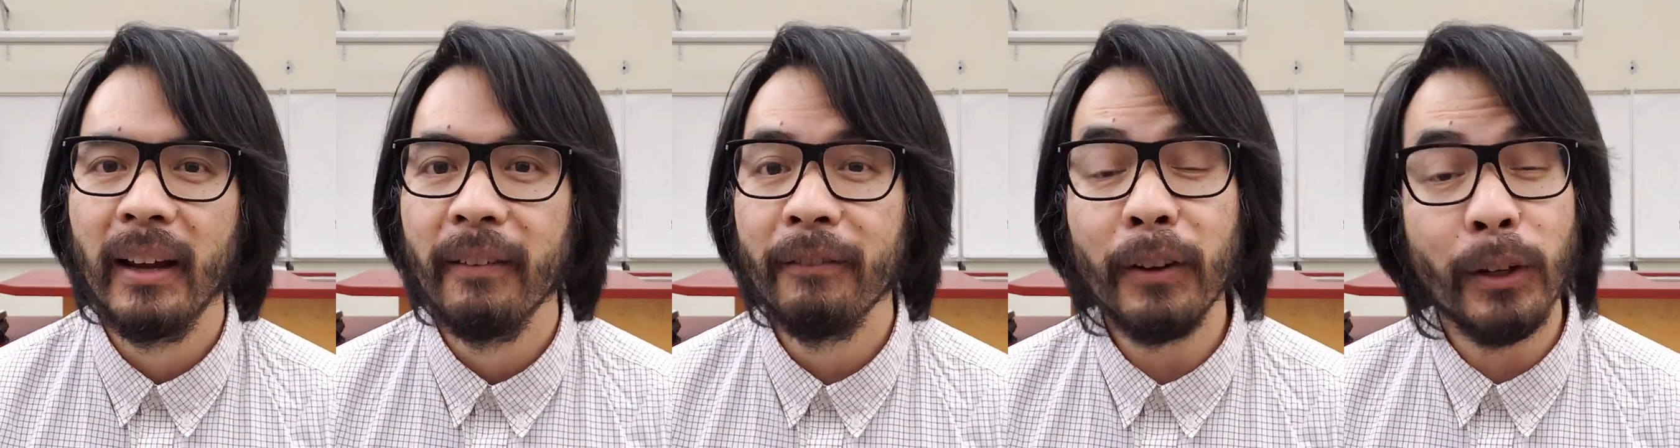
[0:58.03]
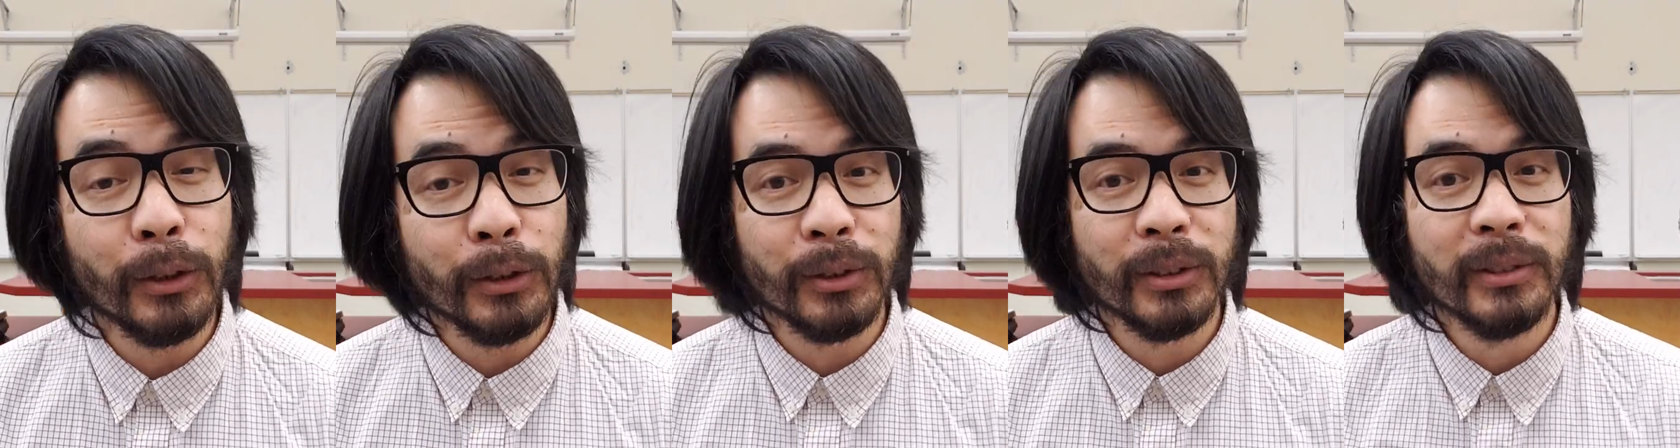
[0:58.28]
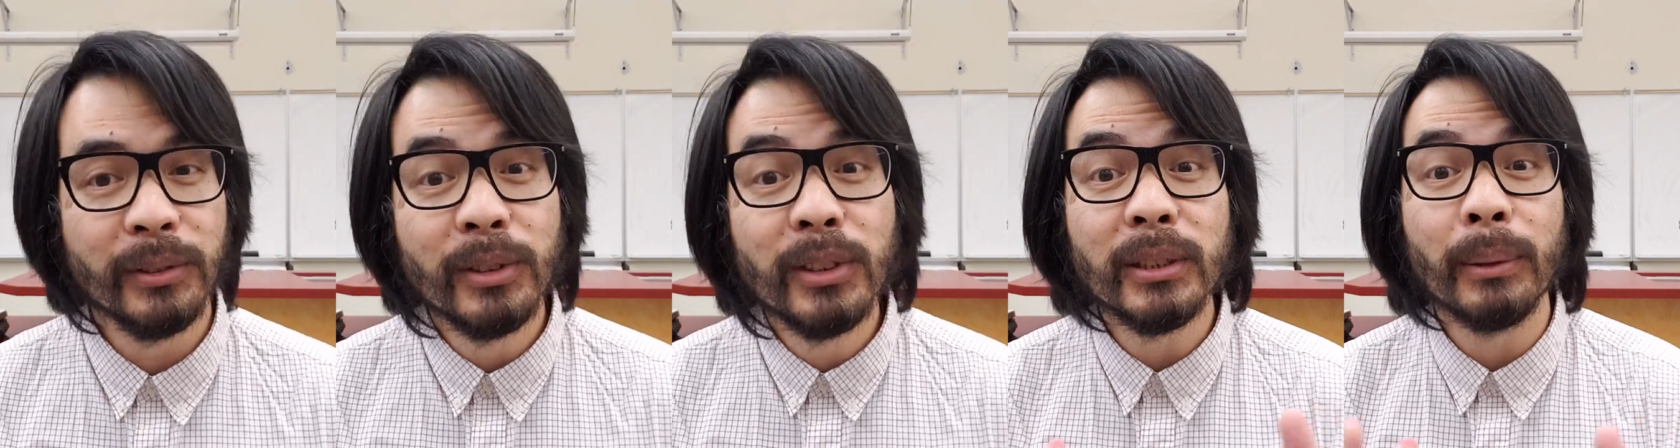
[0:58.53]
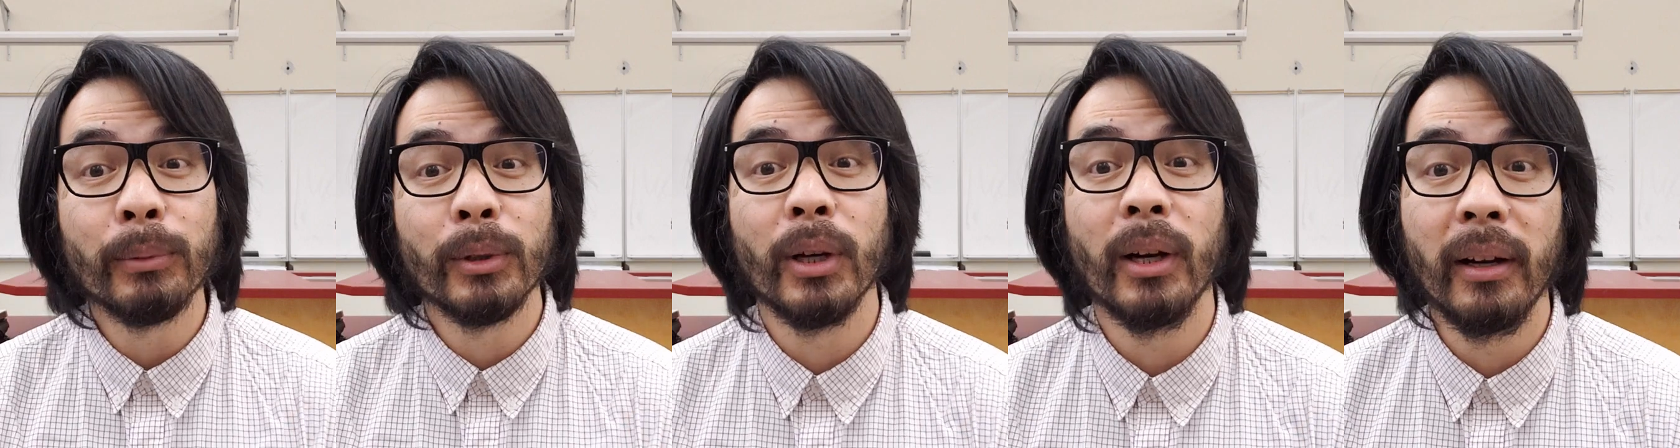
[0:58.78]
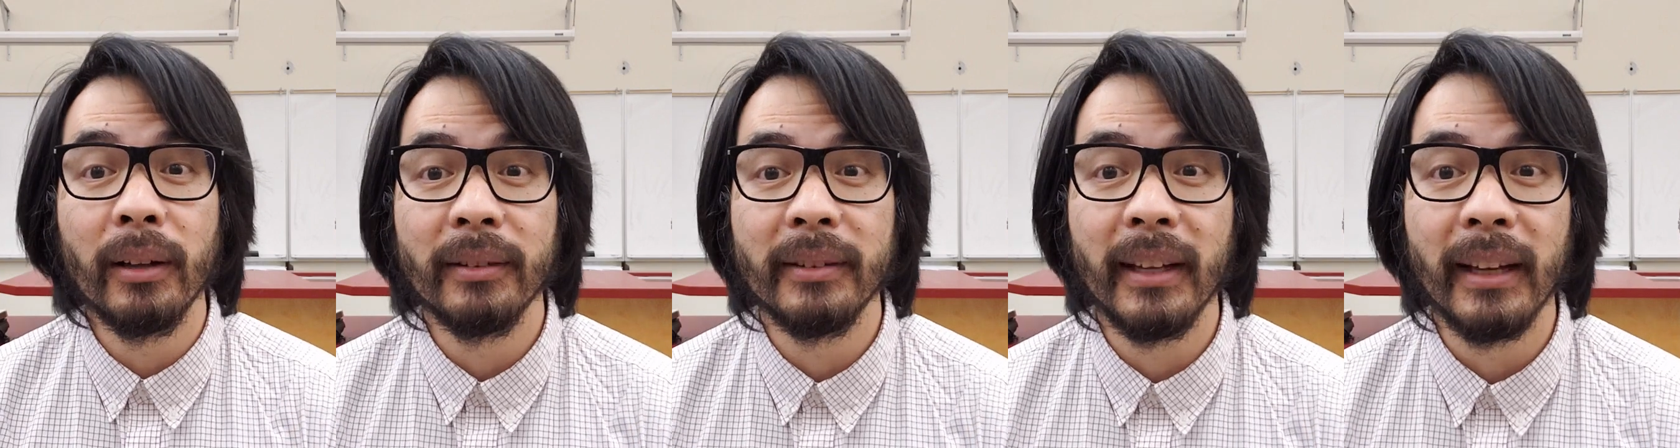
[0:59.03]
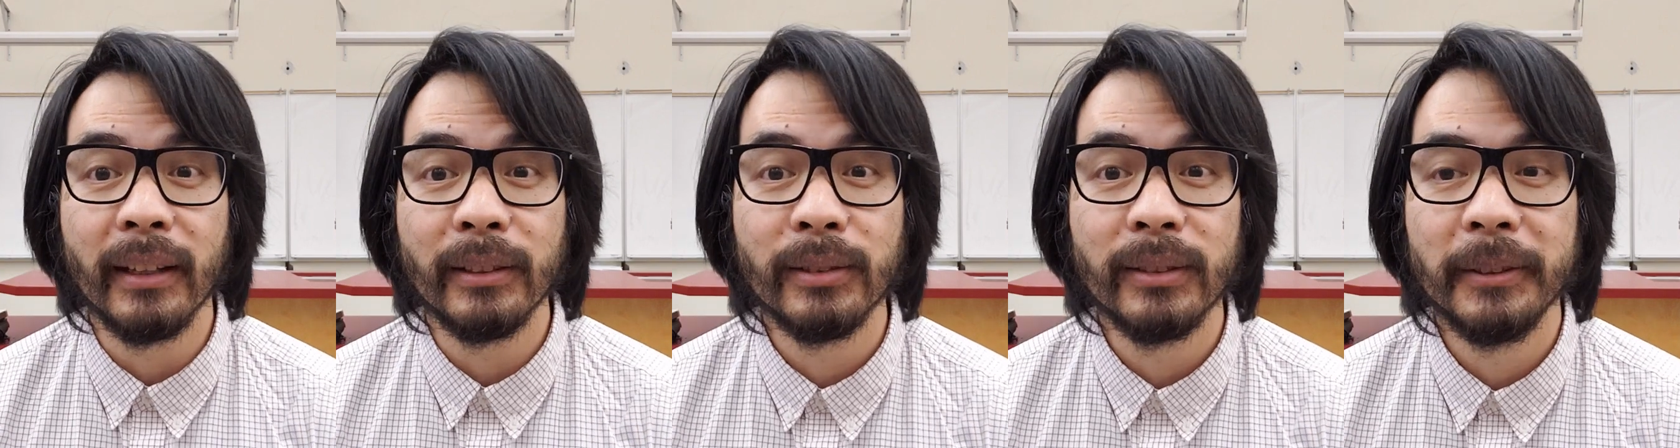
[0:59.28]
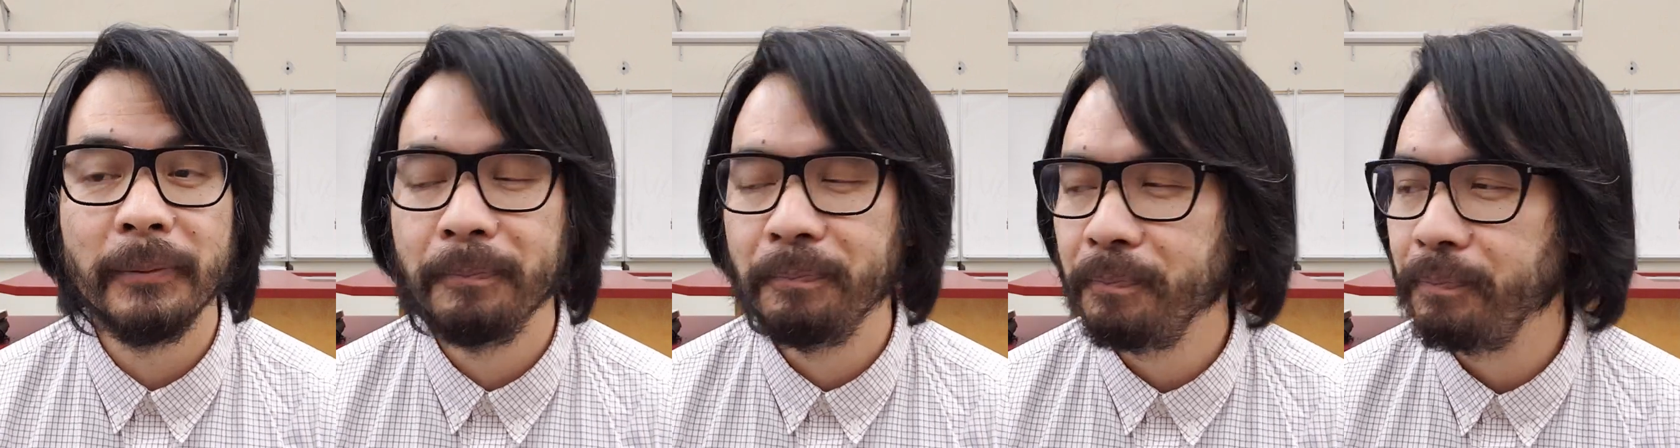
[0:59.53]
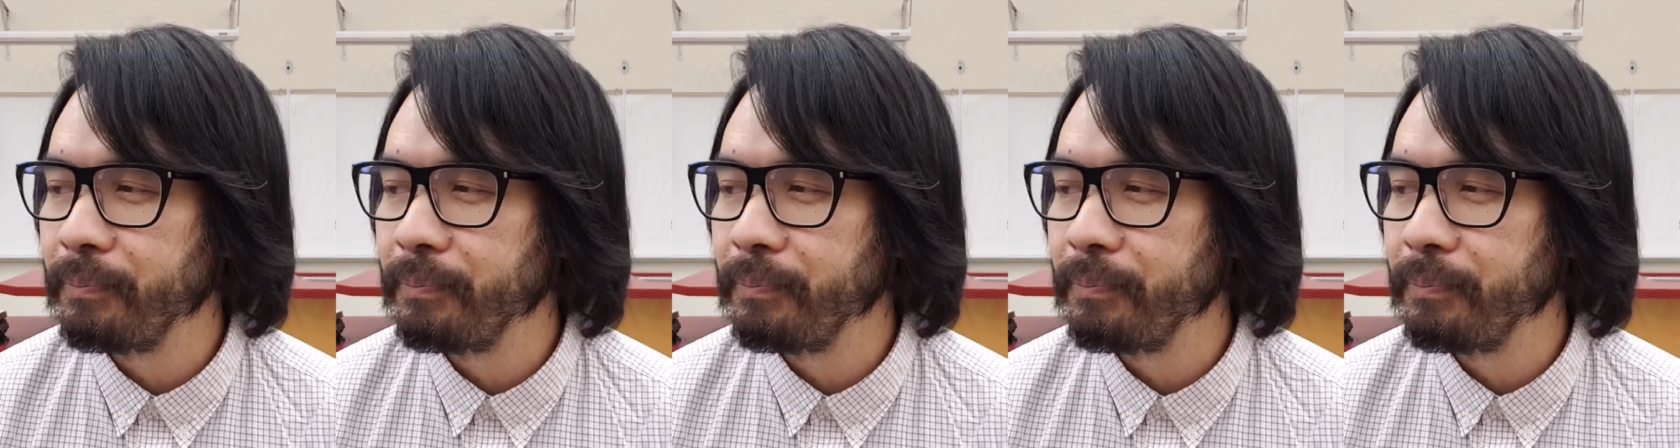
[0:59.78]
First, some context.